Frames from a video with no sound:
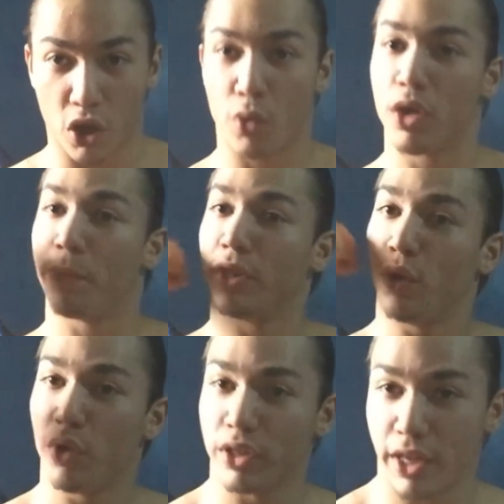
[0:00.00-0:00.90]
You don't want to be
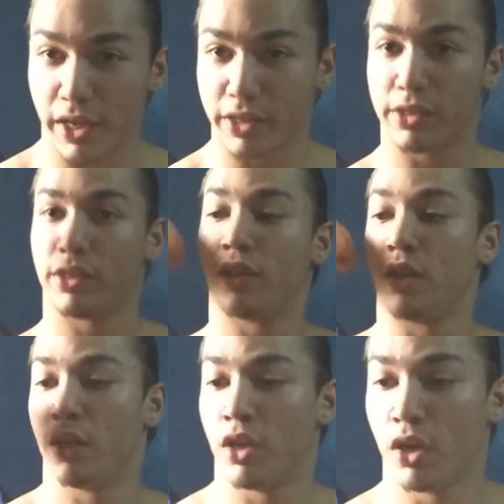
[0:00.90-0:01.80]
doing this.
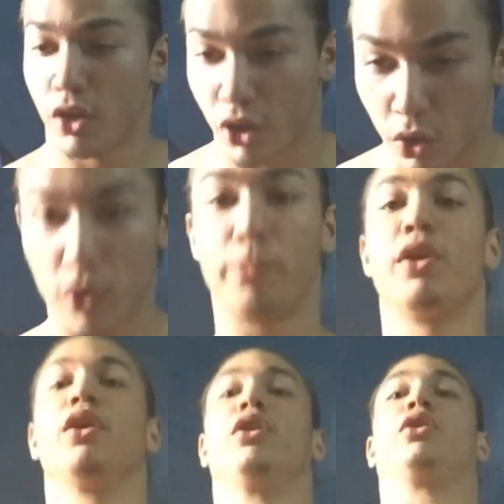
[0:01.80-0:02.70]
You don't want to
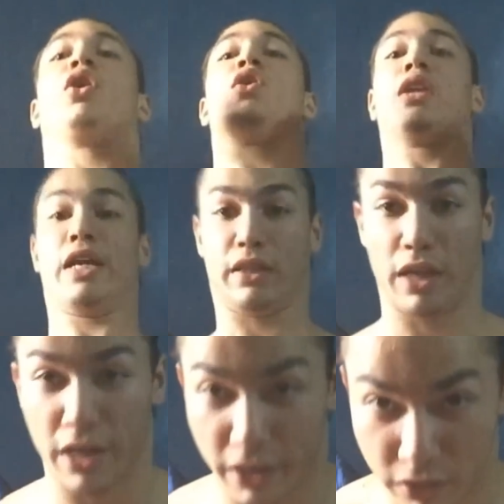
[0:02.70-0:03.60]
be going like
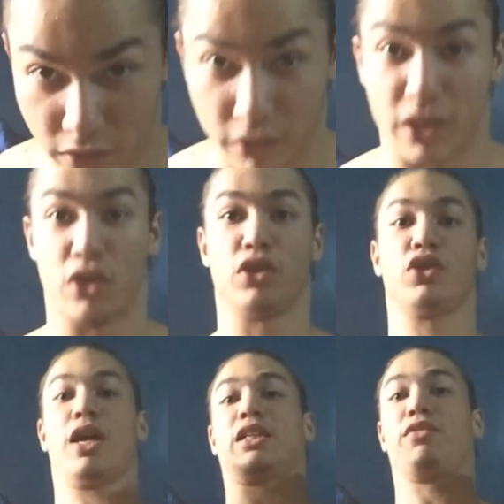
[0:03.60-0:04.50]
this because then you're gonna
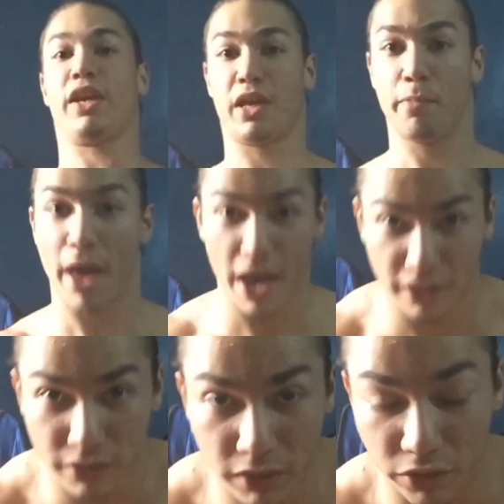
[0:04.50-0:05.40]
start activating your
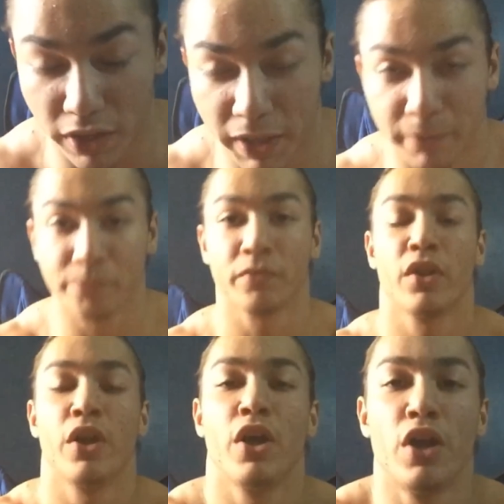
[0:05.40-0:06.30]
backs, right?
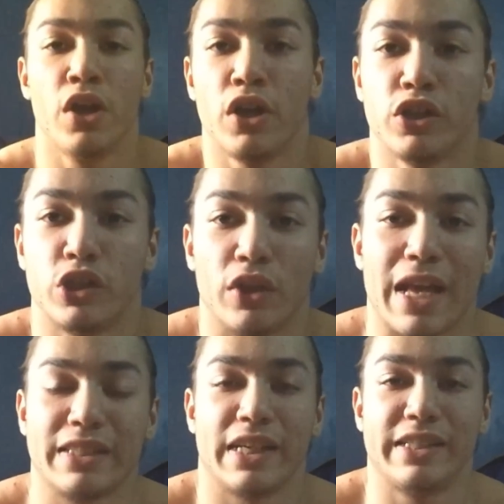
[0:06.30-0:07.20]
So
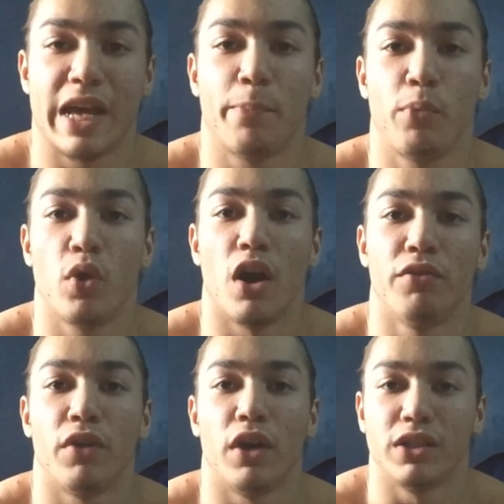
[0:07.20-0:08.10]
that's an example
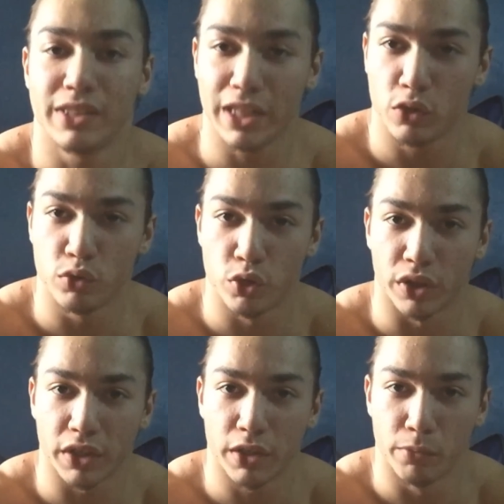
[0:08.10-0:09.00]
of a single
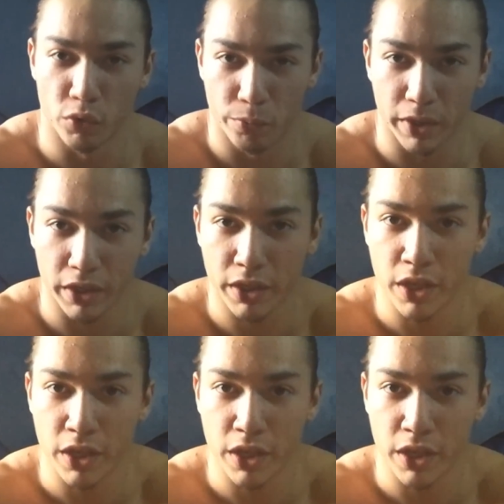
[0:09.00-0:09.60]
joint movement.